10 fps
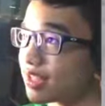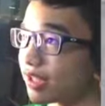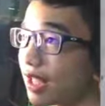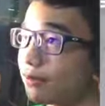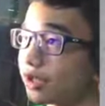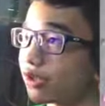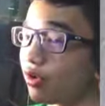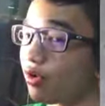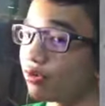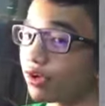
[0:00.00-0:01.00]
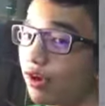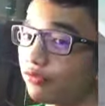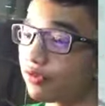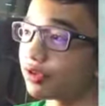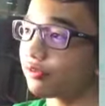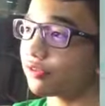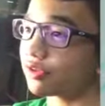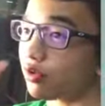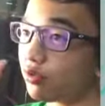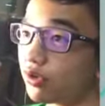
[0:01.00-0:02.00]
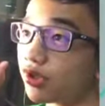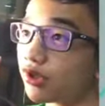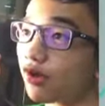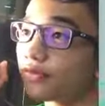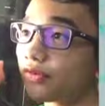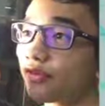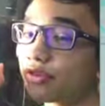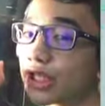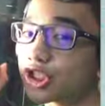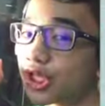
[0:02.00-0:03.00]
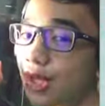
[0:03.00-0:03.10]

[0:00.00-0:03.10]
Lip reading: that I'm gonna hold on for you for the whole of the Foundation